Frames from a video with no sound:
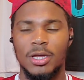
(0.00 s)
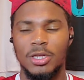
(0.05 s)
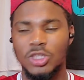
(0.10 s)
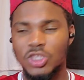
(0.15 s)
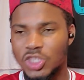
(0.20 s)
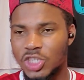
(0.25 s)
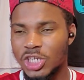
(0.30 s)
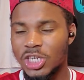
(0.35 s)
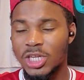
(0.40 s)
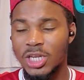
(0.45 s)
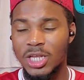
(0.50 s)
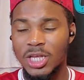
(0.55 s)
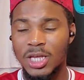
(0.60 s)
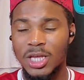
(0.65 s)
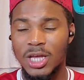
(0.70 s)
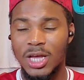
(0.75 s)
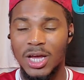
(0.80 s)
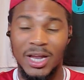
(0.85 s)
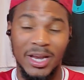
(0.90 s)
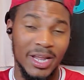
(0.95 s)
Gini
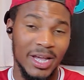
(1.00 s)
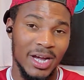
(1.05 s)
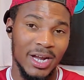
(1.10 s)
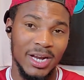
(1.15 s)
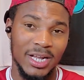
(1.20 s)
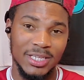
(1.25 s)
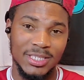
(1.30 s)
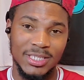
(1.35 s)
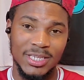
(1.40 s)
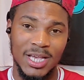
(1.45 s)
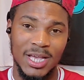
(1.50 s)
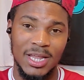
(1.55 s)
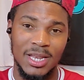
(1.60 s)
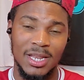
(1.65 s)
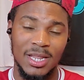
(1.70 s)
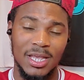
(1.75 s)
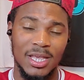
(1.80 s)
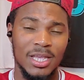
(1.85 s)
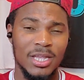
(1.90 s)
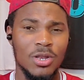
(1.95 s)
on the other side,
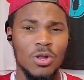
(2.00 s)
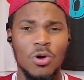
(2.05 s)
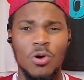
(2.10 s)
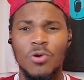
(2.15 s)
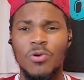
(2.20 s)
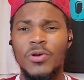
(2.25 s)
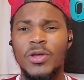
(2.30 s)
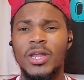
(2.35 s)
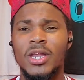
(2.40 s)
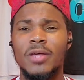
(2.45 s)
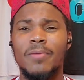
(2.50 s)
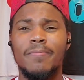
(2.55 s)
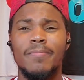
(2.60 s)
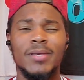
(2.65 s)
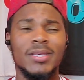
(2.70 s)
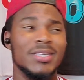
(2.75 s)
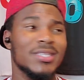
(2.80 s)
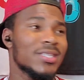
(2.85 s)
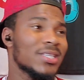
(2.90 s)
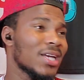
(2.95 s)
he don't really
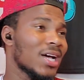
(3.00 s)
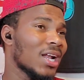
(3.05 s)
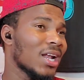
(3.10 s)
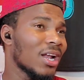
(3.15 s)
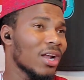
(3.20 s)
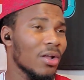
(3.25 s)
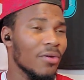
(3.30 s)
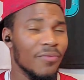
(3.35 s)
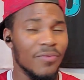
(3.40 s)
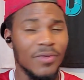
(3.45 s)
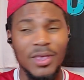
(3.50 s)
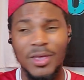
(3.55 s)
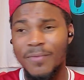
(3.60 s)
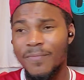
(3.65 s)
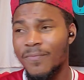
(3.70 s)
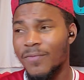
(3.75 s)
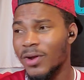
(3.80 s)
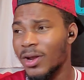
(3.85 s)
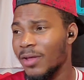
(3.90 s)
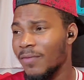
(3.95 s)
miss a lot of game
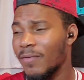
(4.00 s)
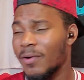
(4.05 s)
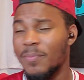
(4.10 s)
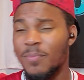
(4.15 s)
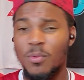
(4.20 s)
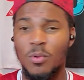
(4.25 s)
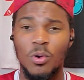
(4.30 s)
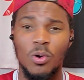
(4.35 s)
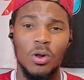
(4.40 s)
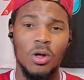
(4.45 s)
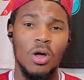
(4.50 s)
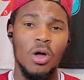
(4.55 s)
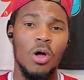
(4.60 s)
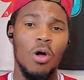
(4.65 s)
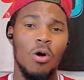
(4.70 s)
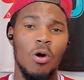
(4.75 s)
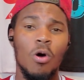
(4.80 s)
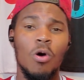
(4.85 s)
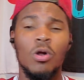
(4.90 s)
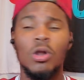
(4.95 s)
for Liverpool.
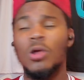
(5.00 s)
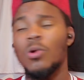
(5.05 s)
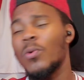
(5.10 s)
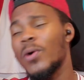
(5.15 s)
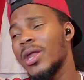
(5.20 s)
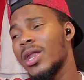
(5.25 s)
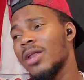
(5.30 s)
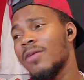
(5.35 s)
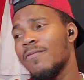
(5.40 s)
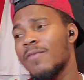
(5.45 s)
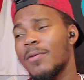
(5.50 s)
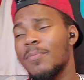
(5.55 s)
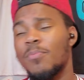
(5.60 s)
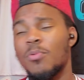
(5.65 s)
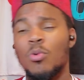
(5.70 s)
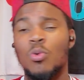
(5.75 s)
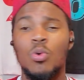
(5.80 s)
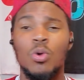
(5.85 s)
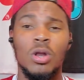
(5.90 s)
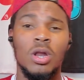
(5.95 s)
Only when
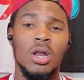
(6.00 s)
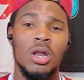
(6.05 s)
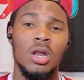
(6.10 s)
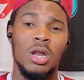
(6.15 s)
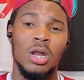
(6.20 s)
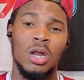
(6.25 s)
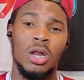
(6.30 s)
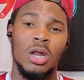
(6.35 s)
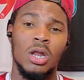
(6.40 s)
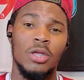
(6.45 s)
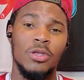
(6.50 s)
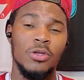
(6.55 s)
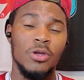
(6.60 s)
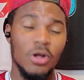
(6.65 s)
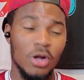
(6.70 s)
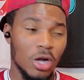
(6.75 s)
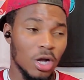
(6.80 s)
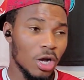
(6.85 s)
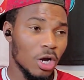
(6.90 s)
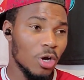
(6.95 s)
Liverpool
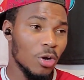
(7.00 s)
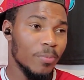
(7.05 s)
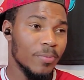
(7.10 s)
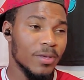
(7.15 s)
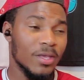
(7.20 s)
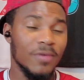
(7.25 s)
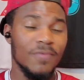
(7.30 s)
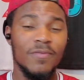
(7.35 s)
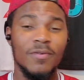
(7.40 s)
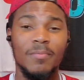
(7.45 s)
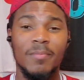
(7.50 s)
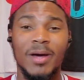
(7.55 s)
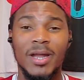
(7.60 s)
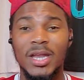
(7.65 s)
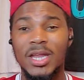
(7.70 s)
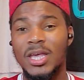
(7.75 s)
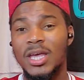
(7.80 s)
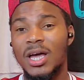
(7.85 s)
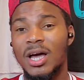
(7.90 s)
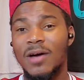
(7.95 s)
Jurgen Klopp give him a
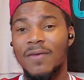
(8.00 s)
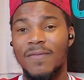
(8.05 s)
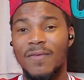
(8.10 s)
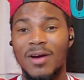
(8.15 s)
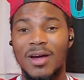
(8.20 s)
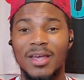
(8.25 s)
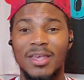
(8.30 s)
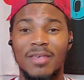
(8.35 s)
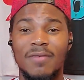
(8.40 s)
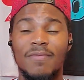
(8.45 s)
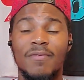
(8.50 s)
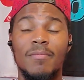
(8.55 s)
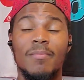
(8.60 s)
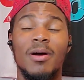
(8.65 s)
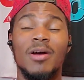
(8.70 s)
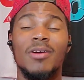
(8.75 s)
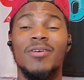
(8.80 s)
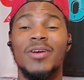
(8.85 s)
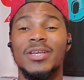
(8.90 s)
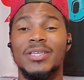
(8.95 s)
day off or give him
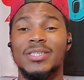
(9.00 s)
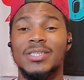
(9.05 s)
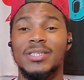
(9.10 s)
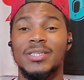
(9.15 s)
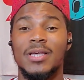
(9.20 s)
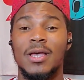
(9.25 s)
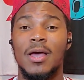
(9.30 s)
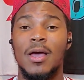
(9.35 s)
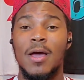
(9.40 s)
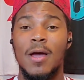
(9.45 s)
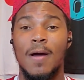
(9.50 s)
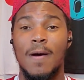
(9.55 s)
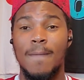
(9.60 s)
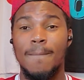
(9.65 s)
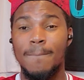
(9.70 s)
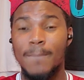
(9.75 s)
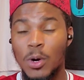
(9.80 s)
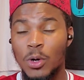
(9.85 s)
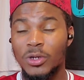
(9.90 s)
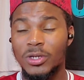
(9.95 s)
a rest.
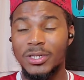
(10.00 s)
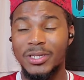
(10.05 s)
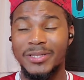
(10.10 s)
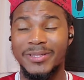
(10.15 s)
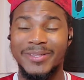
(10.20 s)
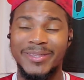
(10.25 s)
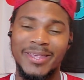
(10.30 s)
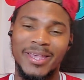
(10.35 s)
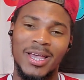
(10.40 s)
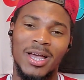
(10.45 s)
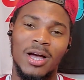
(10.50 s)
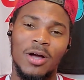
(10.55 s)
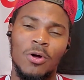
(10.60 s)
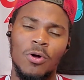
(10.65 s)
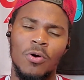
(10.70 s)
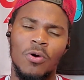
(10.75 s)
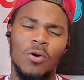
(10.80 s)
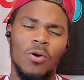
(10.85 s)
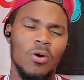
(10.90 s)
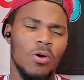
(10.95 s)
But
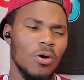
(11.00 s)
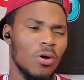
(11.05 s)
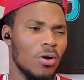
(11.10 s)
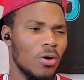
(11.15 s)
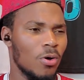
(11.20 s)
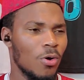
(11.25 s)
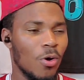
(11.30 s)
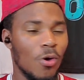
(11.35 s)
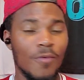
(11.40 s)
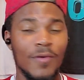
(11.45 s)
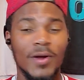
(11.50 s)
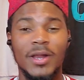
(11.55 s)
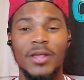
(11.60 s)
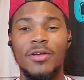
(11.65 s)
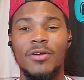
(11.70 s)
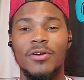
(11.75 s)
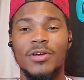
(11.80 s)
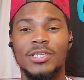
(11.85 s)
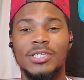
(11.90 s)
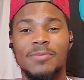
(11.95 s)
Thiago, over the
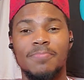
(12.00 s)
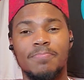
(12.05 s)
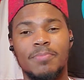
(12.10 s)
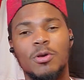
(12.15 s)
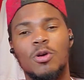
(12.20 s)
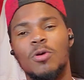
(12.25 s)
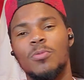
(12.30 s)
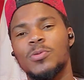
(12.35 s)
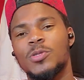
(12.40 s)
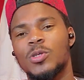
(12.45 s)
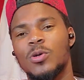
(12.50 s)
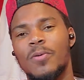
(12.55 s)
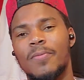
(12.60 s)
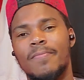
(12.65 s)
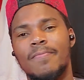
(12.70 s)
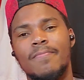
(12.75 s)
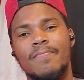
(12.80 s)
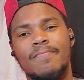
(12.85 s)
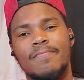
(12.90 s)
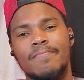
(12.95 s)
years, he pick up
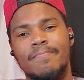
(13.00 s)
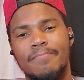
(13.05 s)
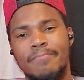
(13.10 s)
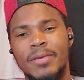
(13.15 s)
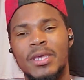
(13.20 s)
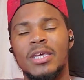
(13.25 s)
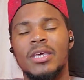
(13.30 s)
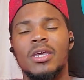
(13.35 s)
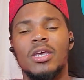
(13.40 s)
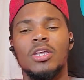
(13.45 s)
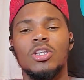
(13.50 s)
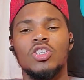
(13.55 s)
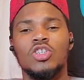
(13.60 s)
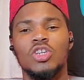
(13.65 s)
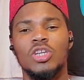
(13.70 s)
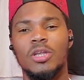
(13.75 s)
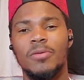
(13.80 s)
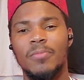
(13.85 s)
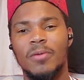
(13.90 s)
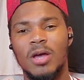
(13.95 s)
some big
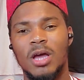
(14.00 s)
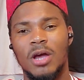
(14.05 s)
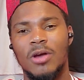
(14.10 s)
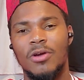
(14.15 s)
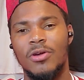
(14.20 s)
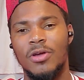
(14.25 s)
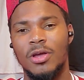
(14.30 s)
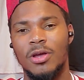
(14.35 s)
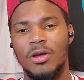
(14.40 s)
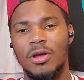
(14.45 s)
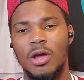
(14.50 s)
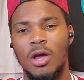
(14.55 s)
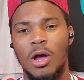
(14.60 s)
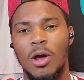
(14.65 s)
engine in career.